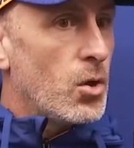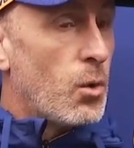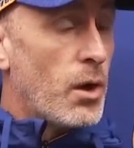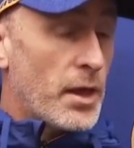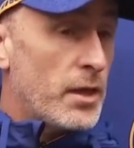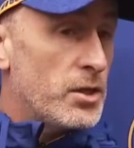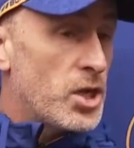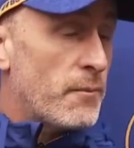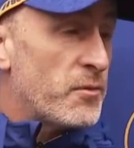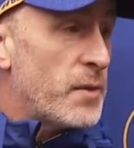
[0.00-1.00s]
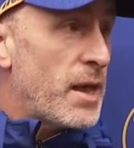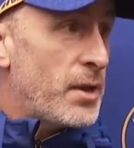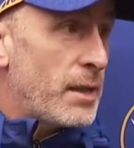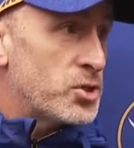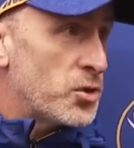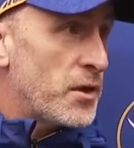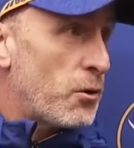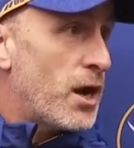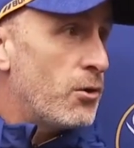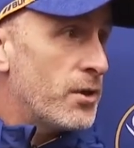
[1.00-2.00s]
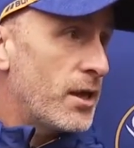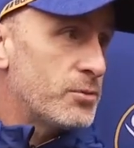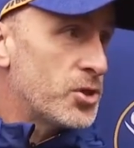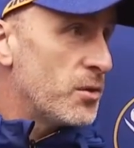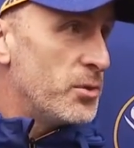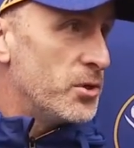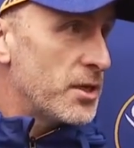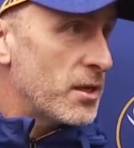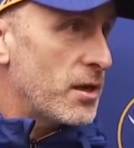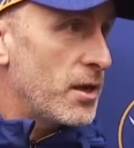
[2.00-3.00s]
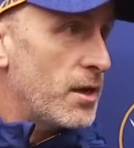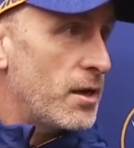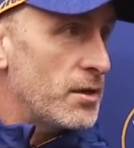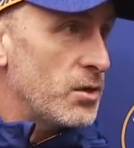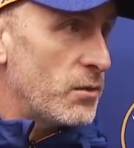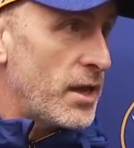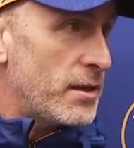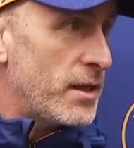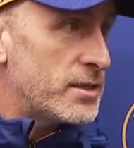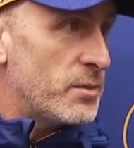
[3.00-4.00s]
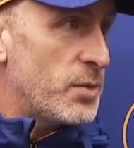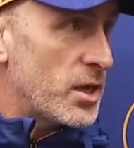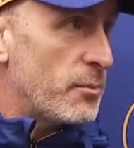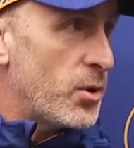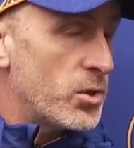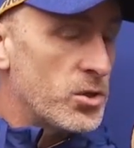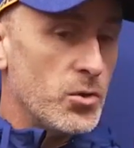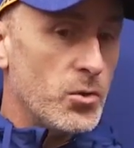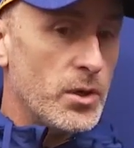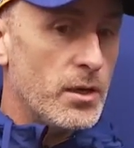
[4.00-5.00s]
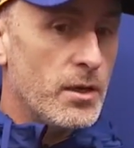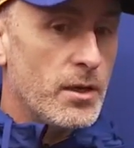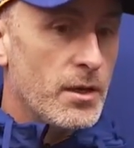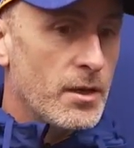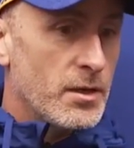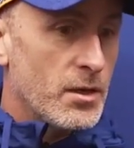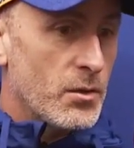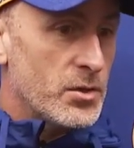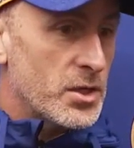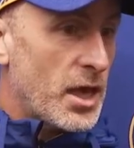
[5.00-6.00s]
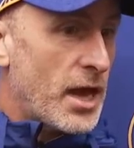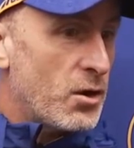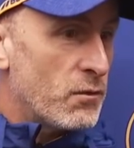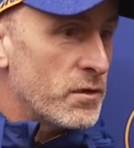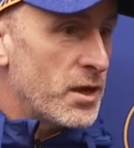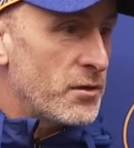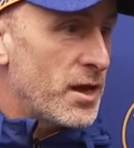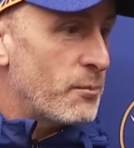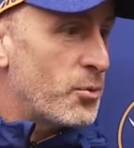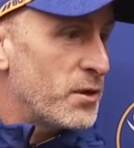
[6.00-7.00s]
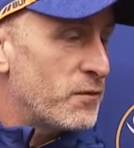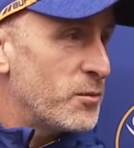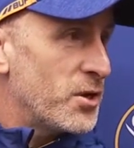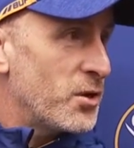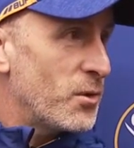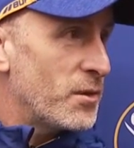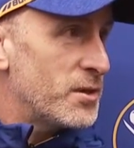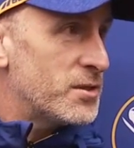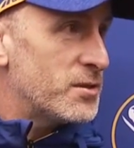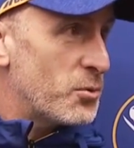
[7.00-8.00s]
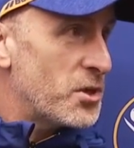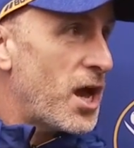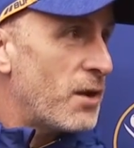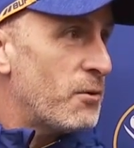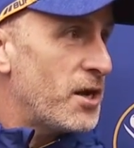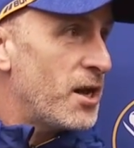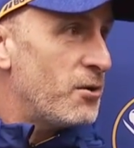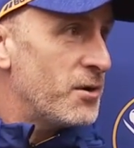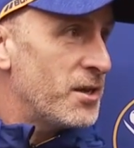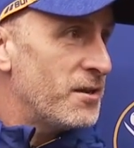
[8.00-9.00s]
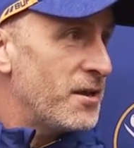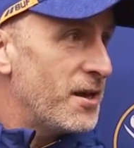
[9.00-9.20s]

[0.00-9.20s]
Well, a jump from them, and I'm sure the crowd, I'm sure the building. You know, that's a big component too. And you know, there's a guy over there that I'm pretty familiar with. That's pretty hot right now. And